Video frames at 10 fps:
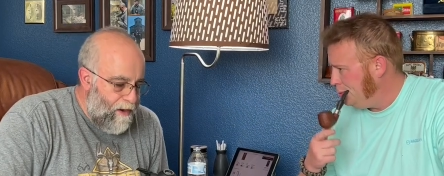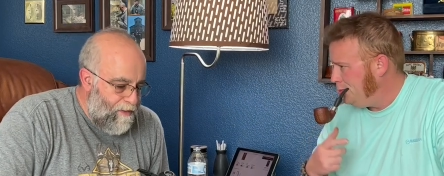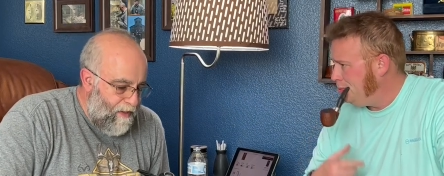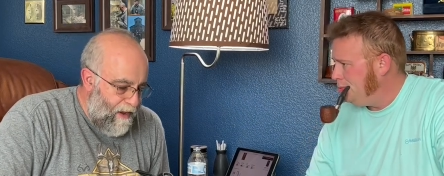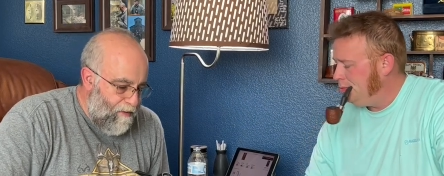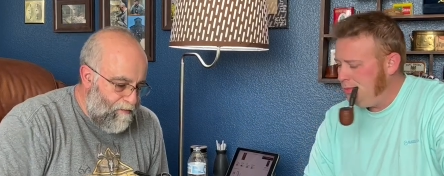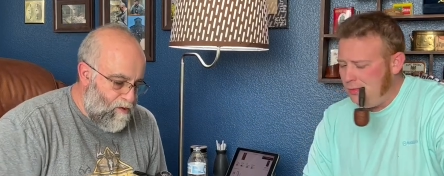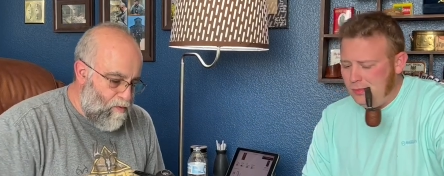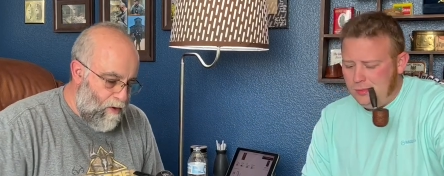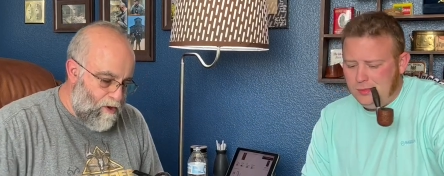Speaker 1: anything else that
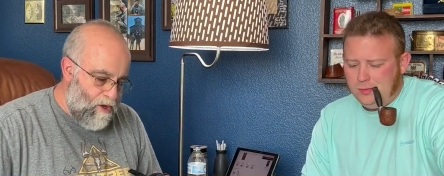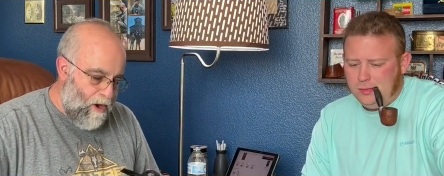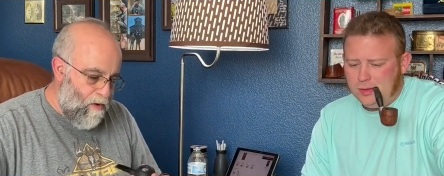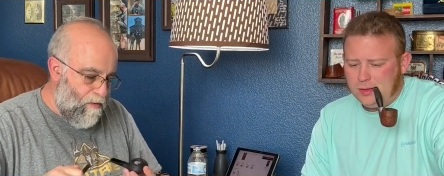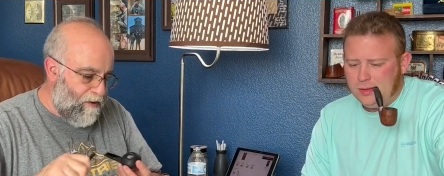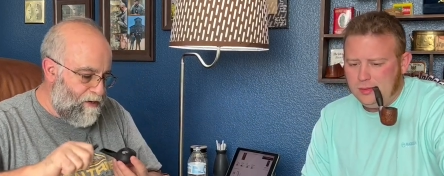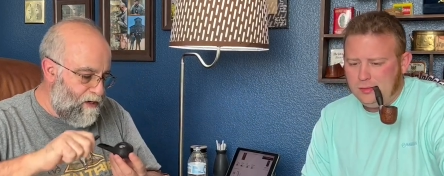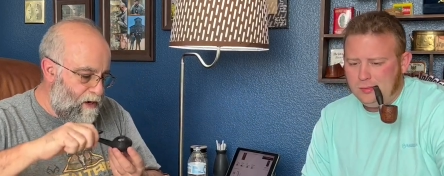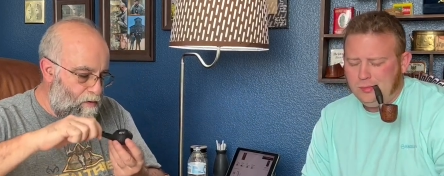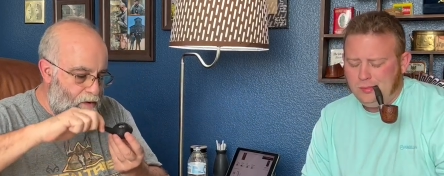you want to share on the
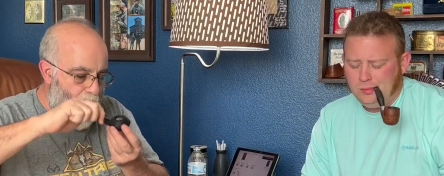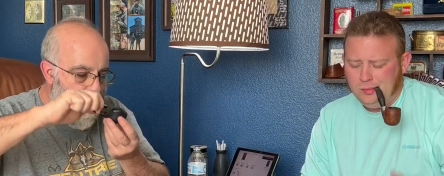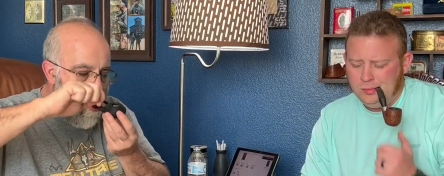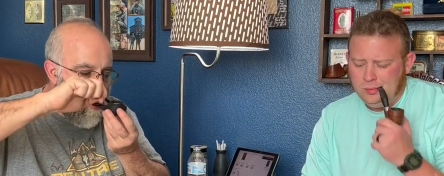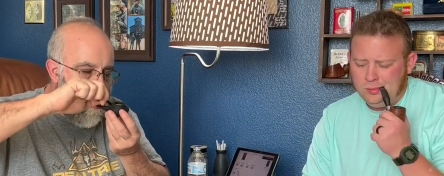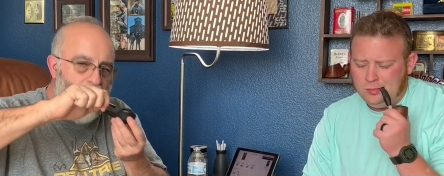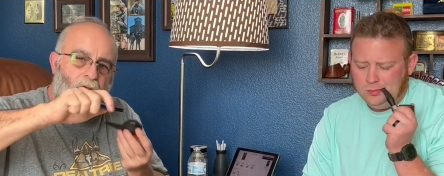tin note, mm.